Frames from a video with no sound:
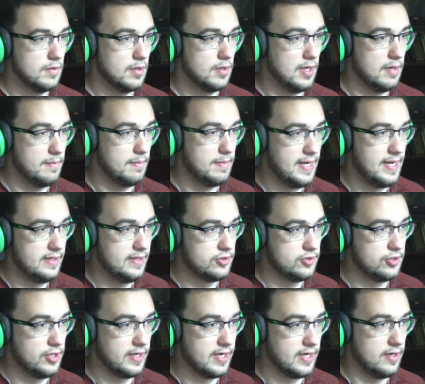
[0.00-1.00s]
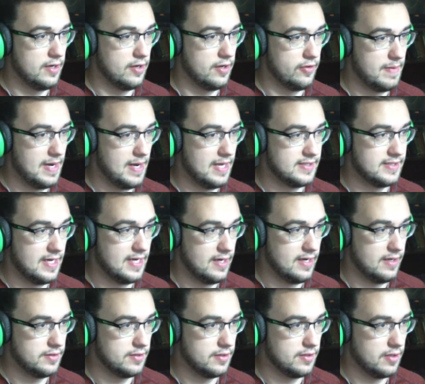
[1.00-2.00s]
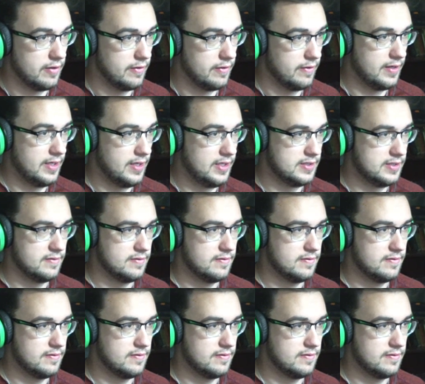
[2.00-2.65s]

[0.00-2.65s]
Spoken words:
A man shaking another man's hand. Alright.